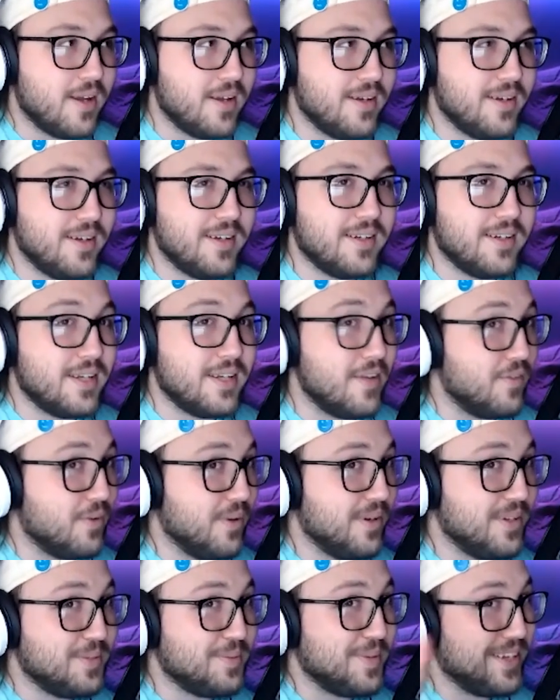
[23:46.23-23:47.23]
if you want
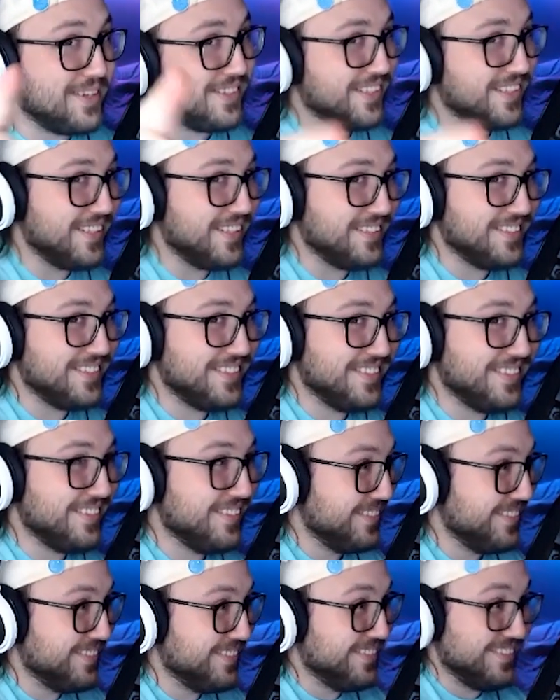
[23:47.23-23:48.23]
to sponsor us,
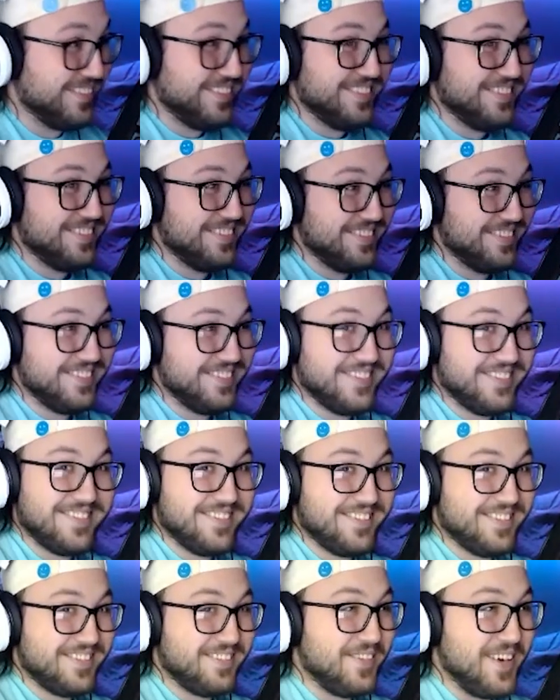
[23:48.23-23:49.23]

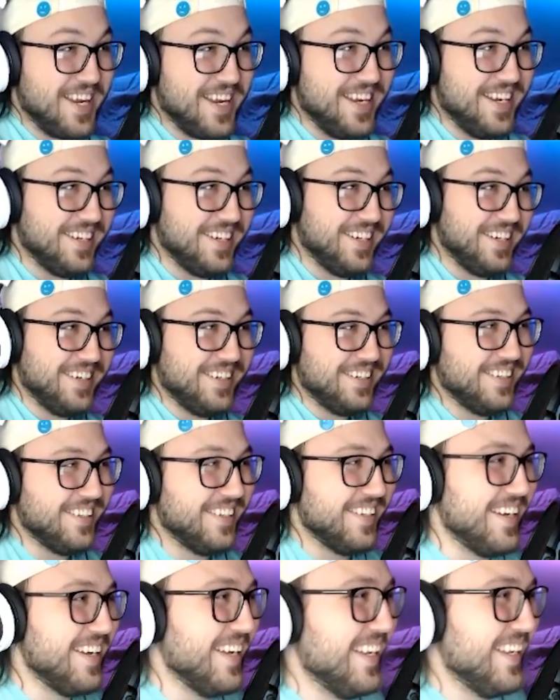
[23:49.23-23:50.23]
right here.
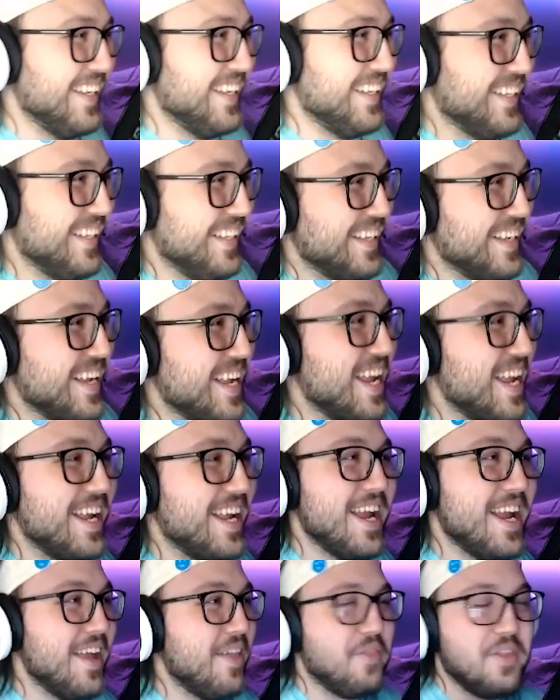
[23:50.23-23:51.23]

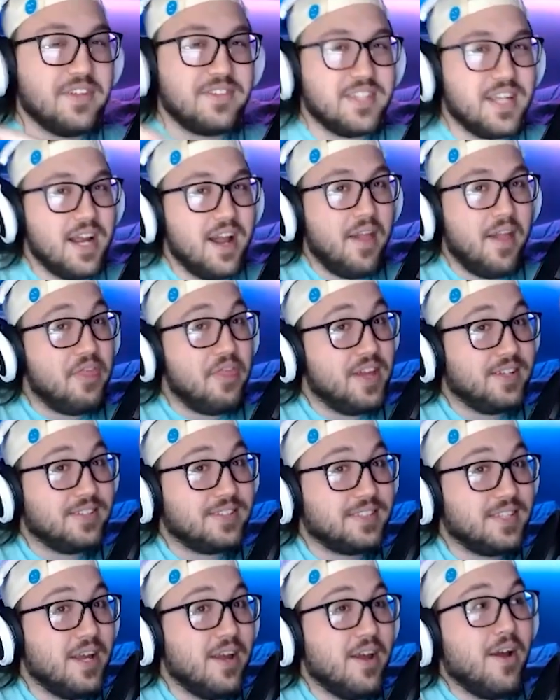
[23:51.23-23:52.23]
This
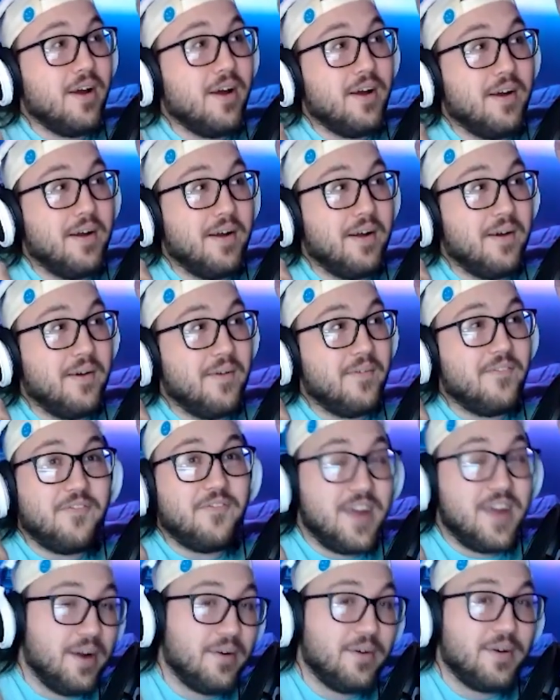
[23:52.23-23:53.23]

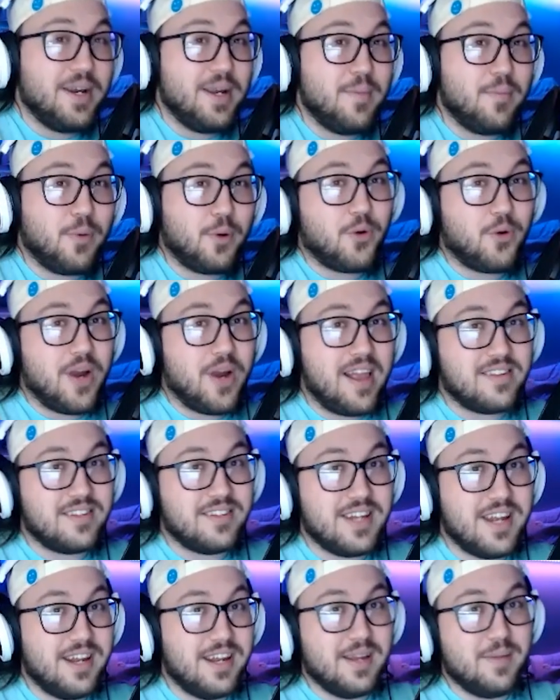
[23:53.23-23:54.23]
very
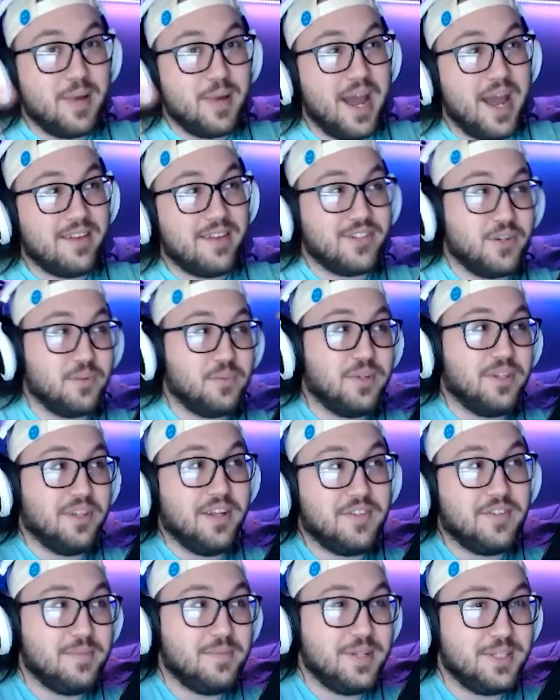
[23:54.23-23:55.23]
procrastinating bastard would love
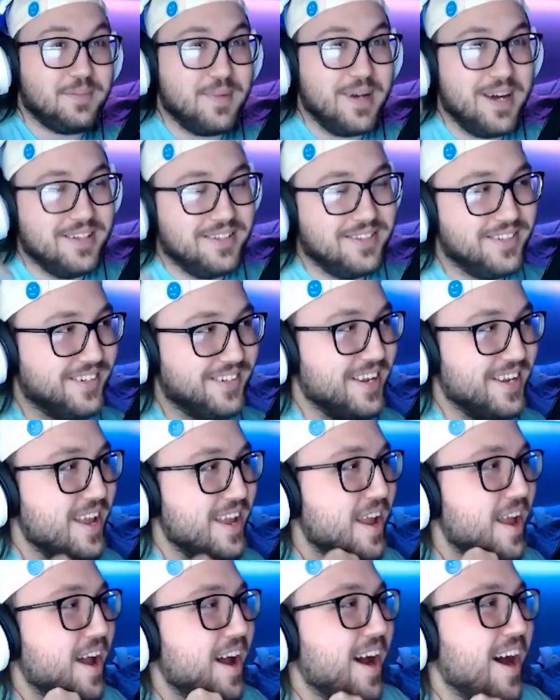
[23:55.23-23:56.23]
to be sponsored.
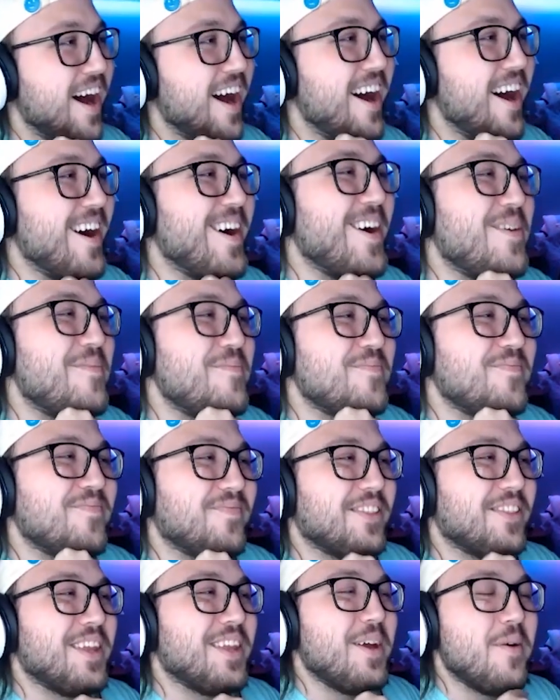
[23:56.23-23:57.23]

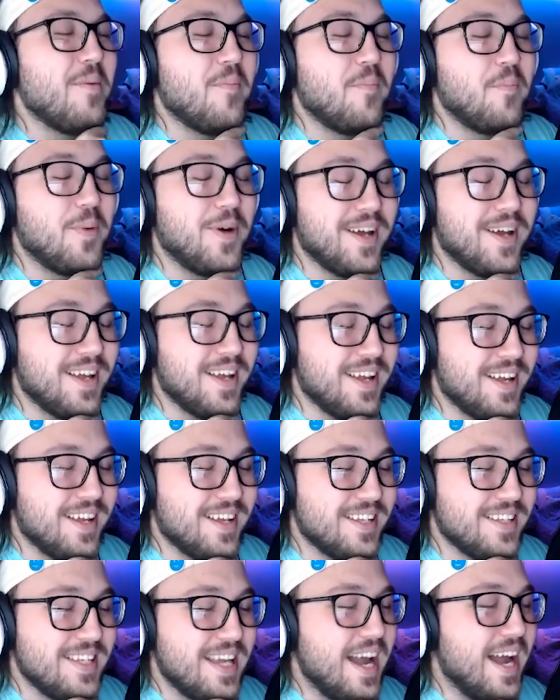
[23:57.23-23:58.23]
But
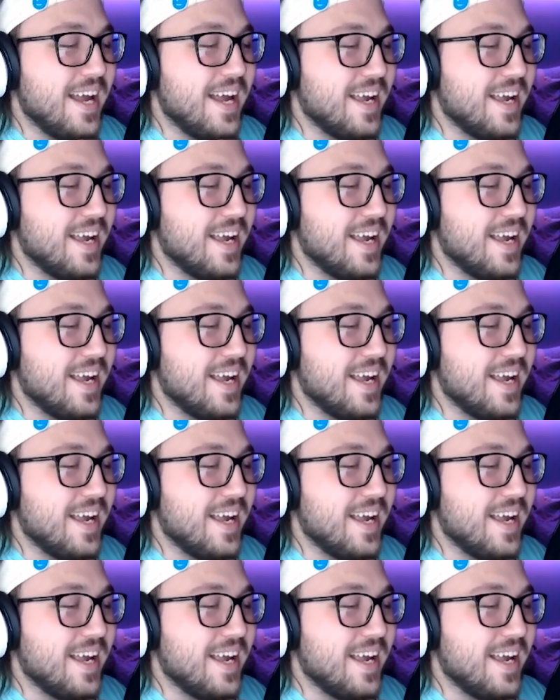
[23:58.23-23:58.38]
yeah,